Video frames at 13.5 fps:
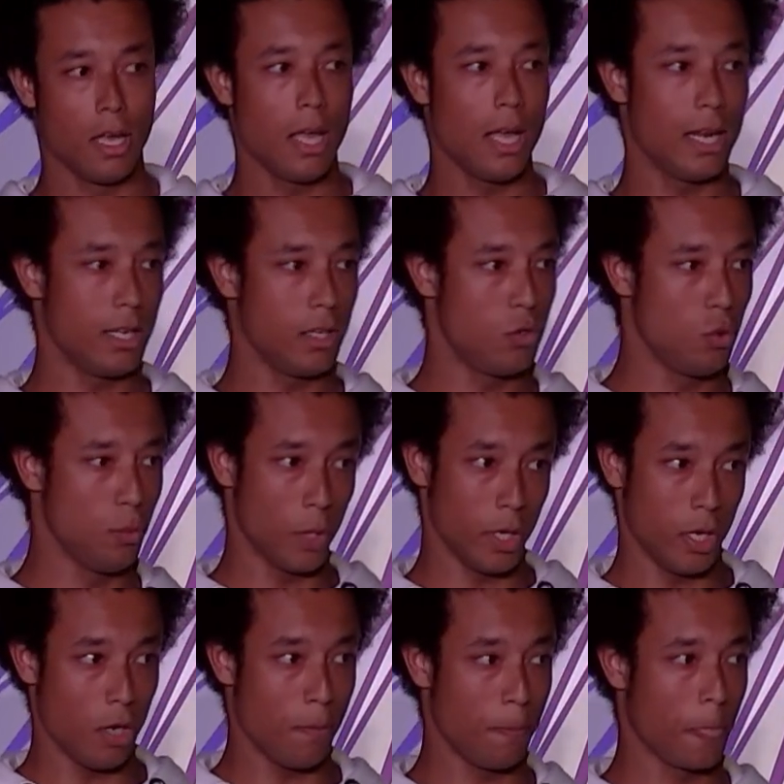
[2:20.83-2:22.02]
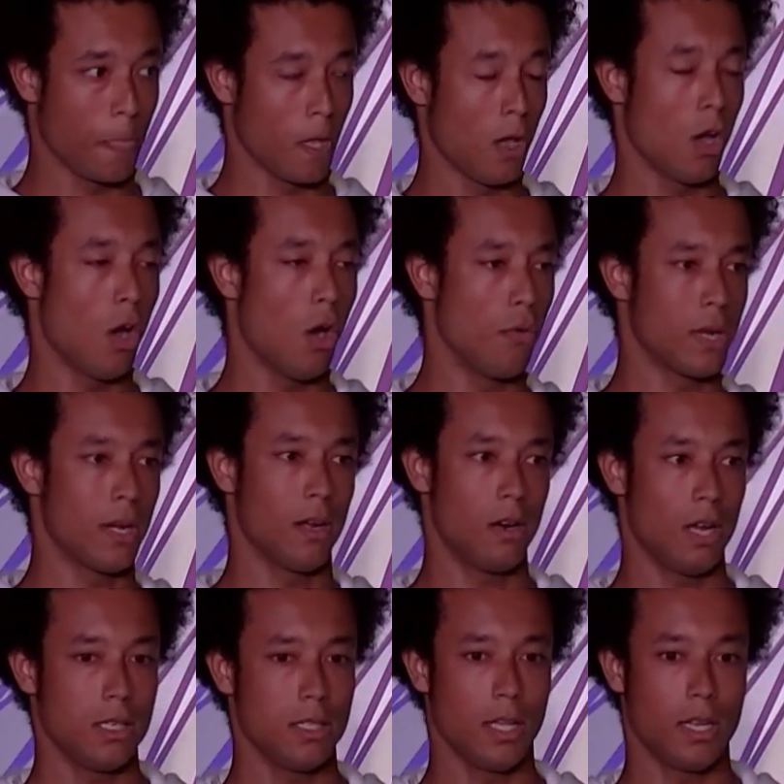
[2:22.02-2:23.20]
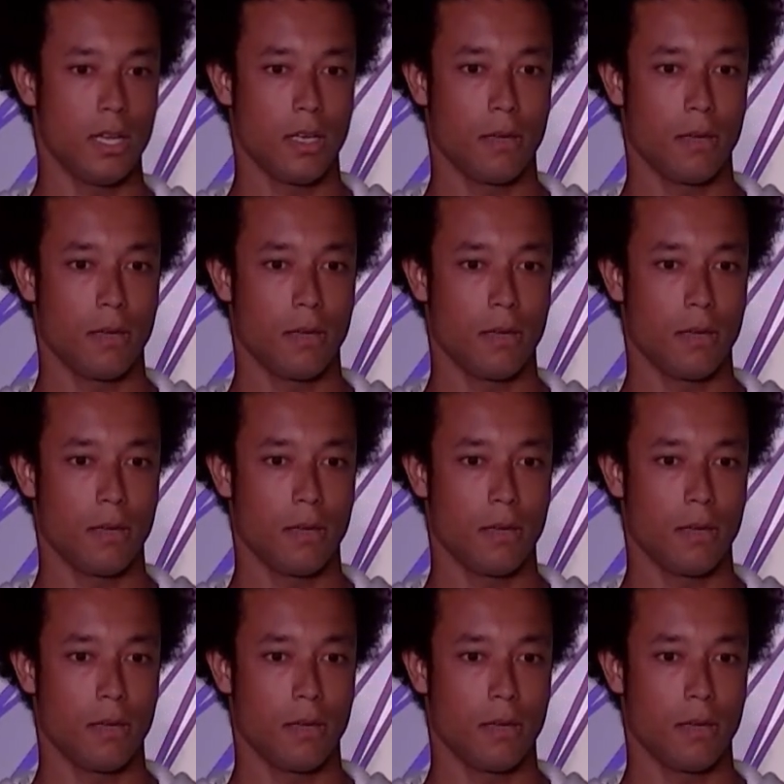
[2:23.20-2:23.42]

and lending 2.0, collateralized lending.